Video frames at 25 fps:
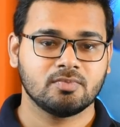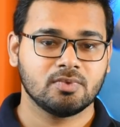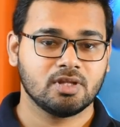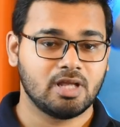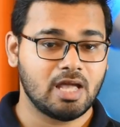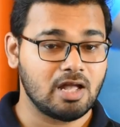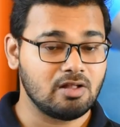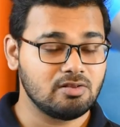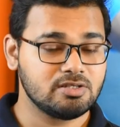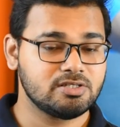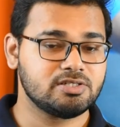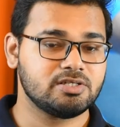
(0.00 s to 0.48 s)

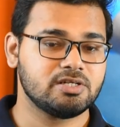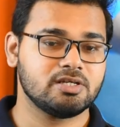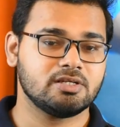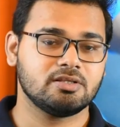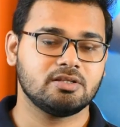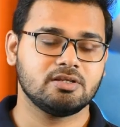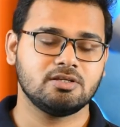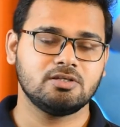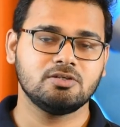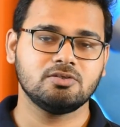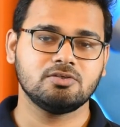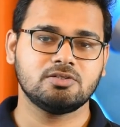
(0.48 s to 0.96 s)
I'll share
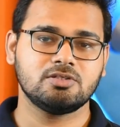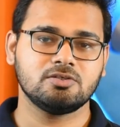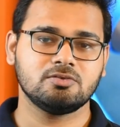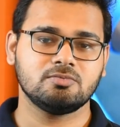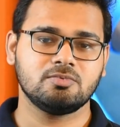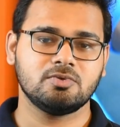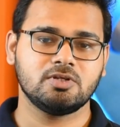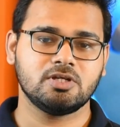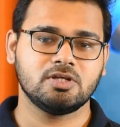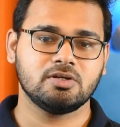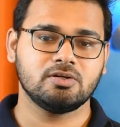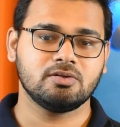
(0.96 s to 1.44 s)
the
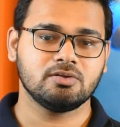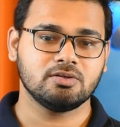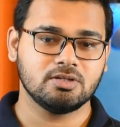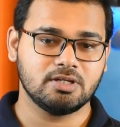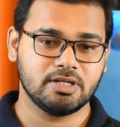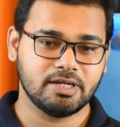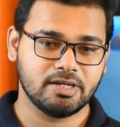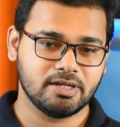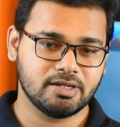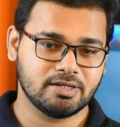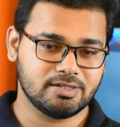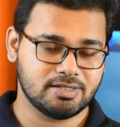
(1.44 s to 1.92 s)
YouTube
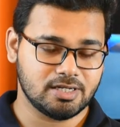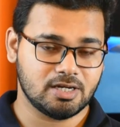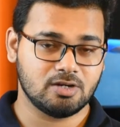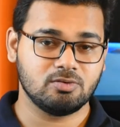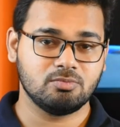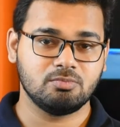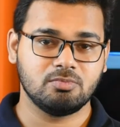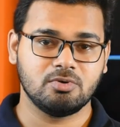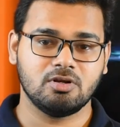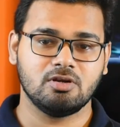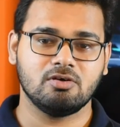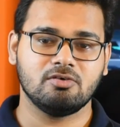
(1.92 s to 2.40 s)
link
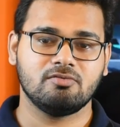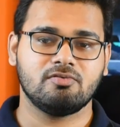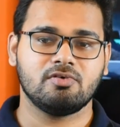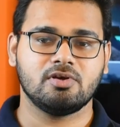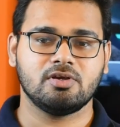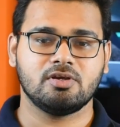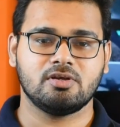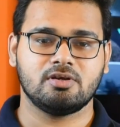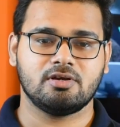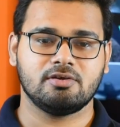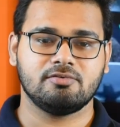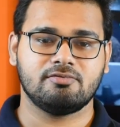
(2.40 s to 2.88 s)
down below for
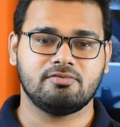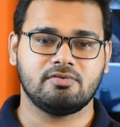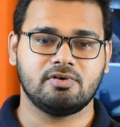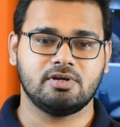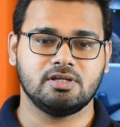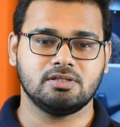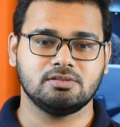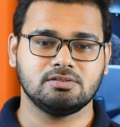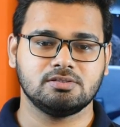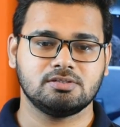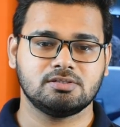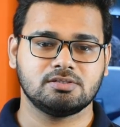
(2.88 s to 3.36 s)
your
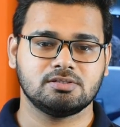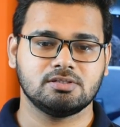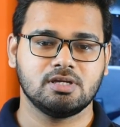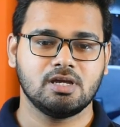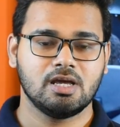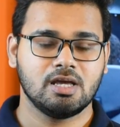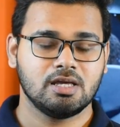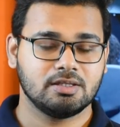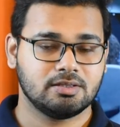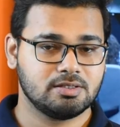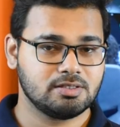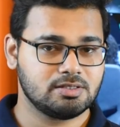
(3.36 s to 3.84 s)
reference.
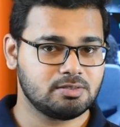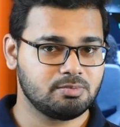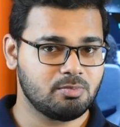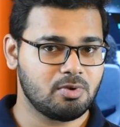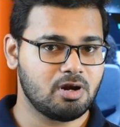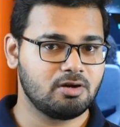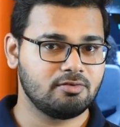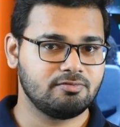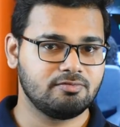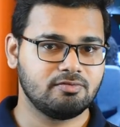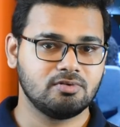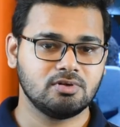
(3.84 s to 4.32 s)
The
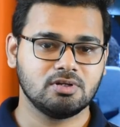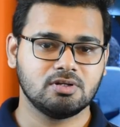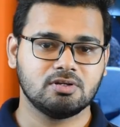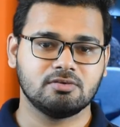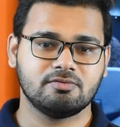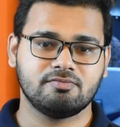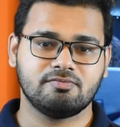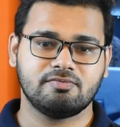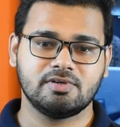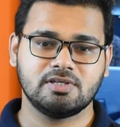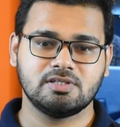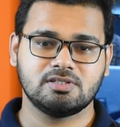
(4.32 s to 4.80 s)
smartphone could
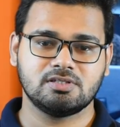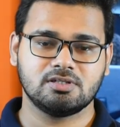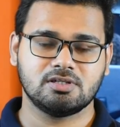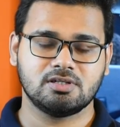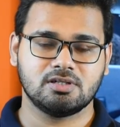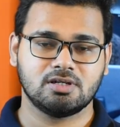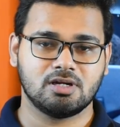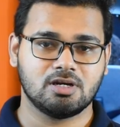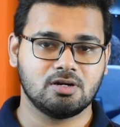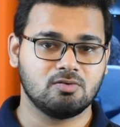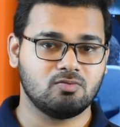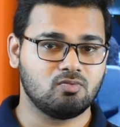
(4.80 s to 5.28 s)

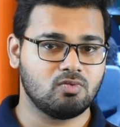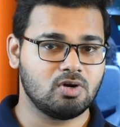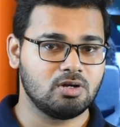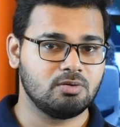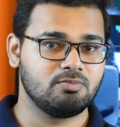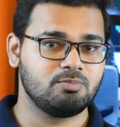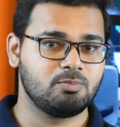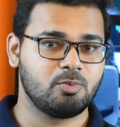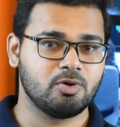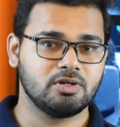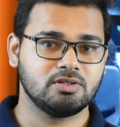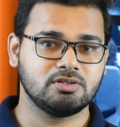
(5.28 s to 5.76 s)
feature a
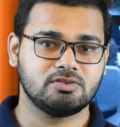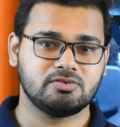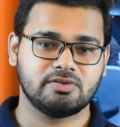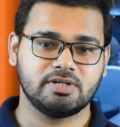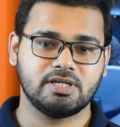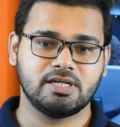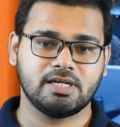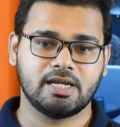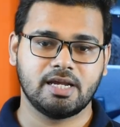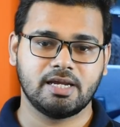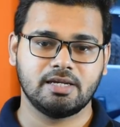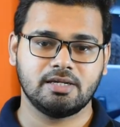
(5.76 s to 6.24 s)
one point
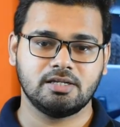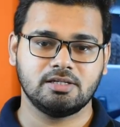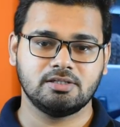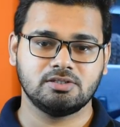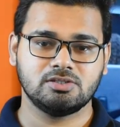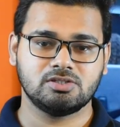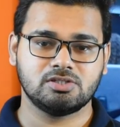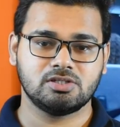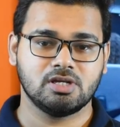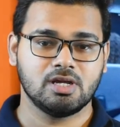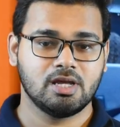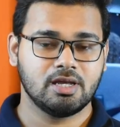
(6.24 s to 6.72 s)
three nine
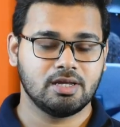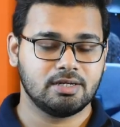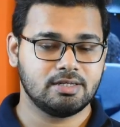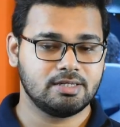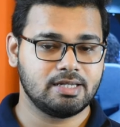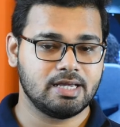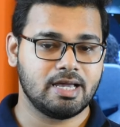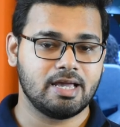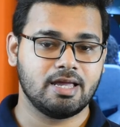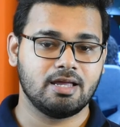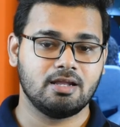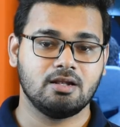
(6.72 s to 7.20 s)
inch
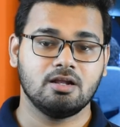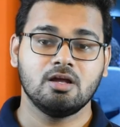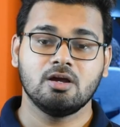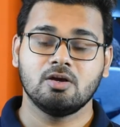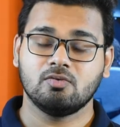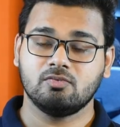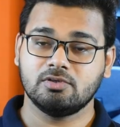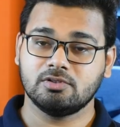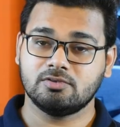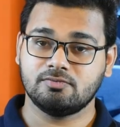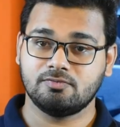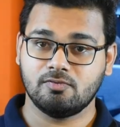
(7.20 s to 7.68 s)
dial
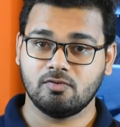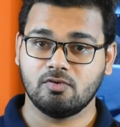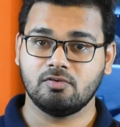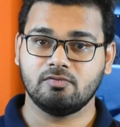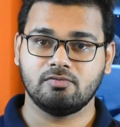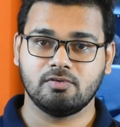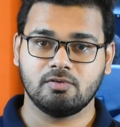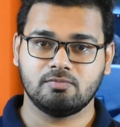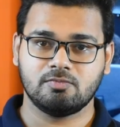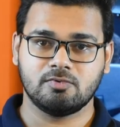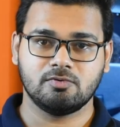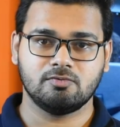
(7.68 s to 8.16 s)
with four
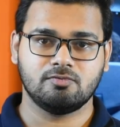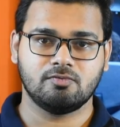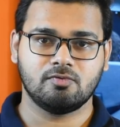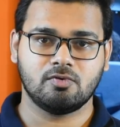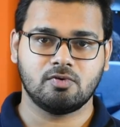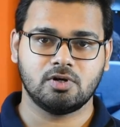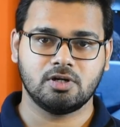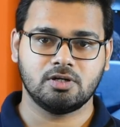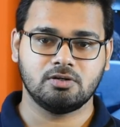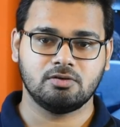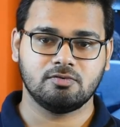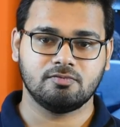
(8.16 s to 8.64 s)

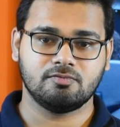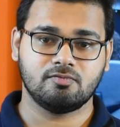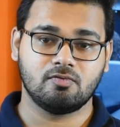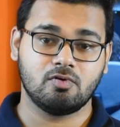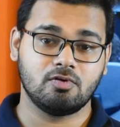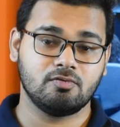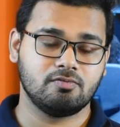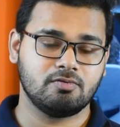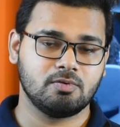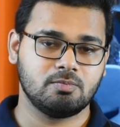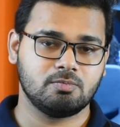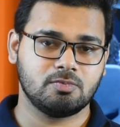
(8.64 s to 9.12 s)
fifty-four by
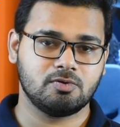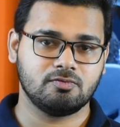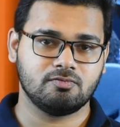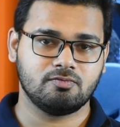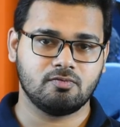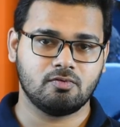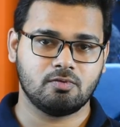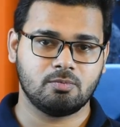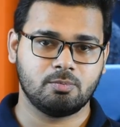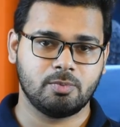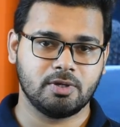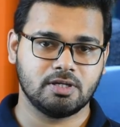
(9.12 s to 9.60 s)
four
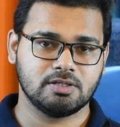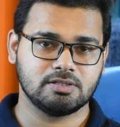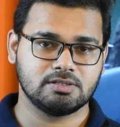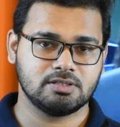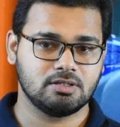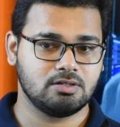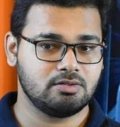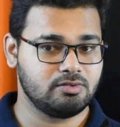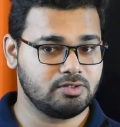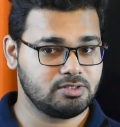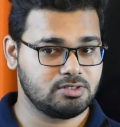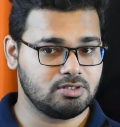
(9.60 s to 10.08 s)
fifty-four
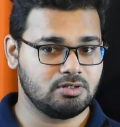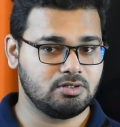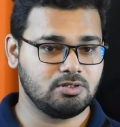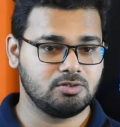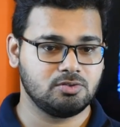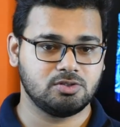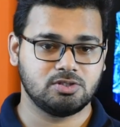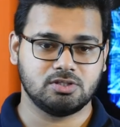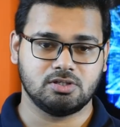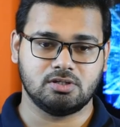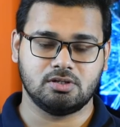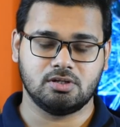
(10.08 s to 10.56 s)
pixel
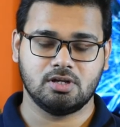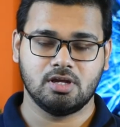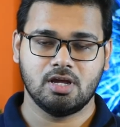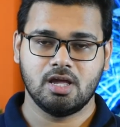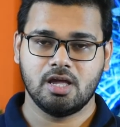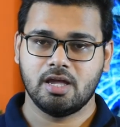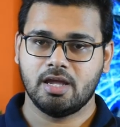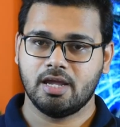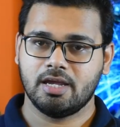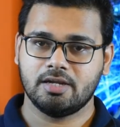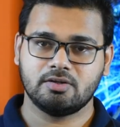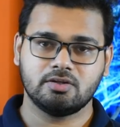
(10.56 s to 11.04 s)
resolution.
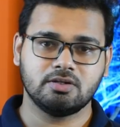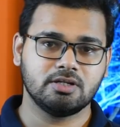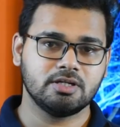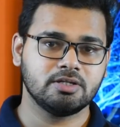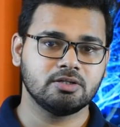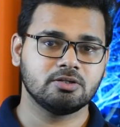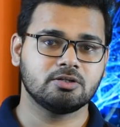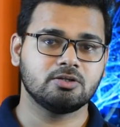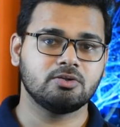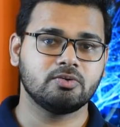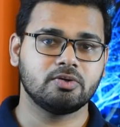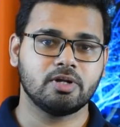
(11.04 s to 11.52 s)
It will
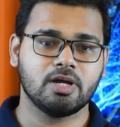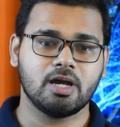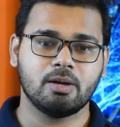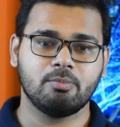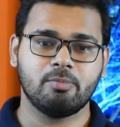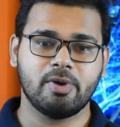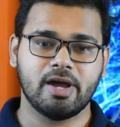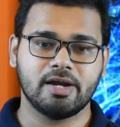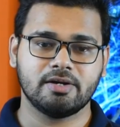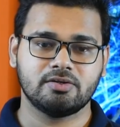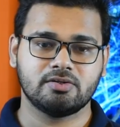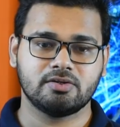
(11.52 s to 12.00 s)
include a
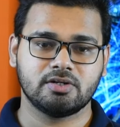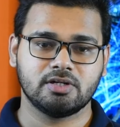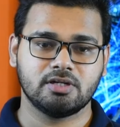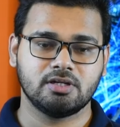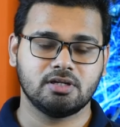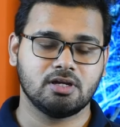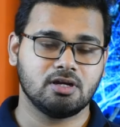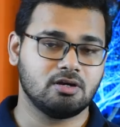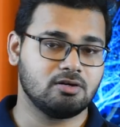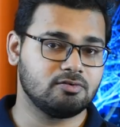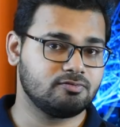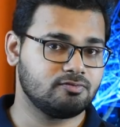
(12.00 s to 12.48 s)

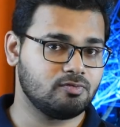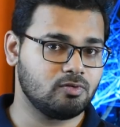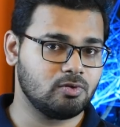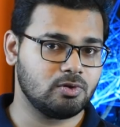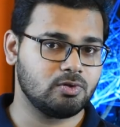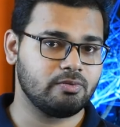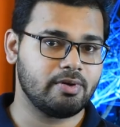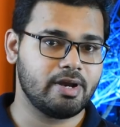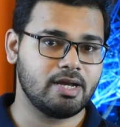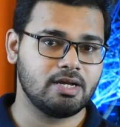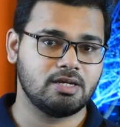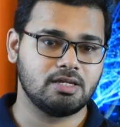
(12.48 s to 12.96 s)
battery of four
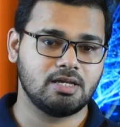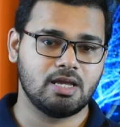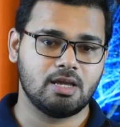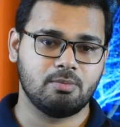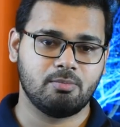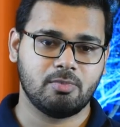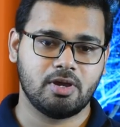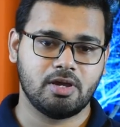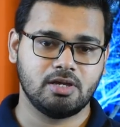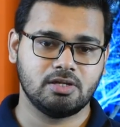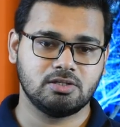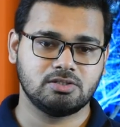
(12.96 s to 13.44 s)
twenty
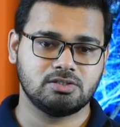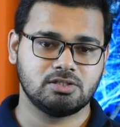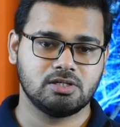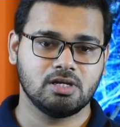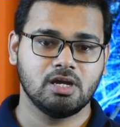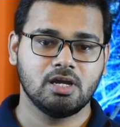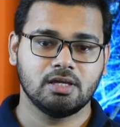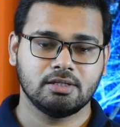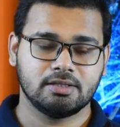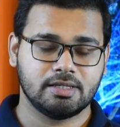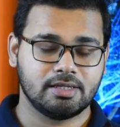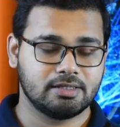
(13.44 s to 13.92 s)
milliamp hours
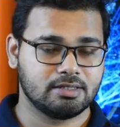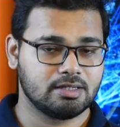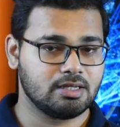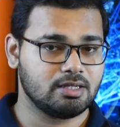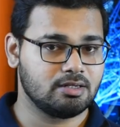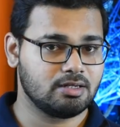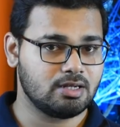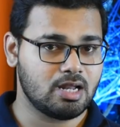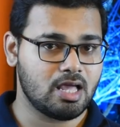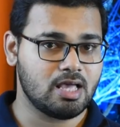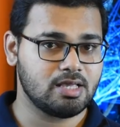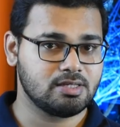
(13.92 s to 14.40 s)
that
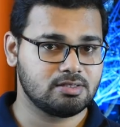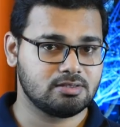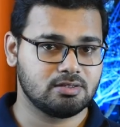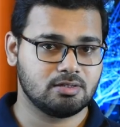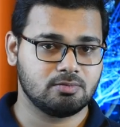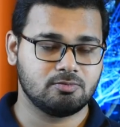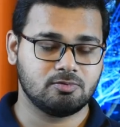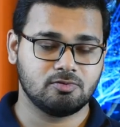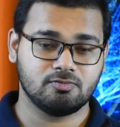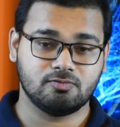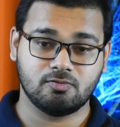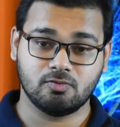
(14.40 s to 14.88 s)
can last
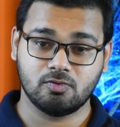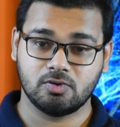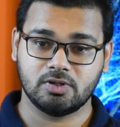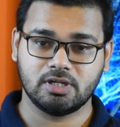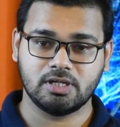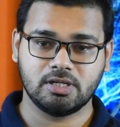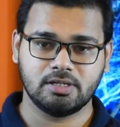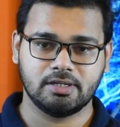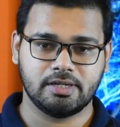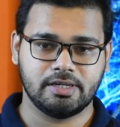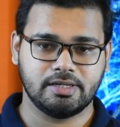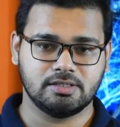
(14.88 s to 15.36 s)
up to
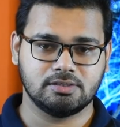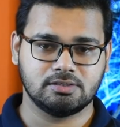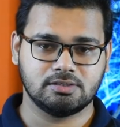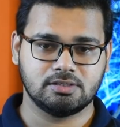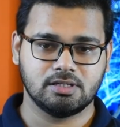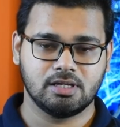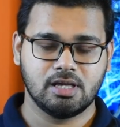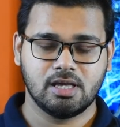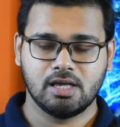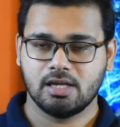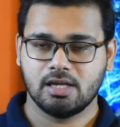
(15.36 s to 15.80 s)
fourteen days.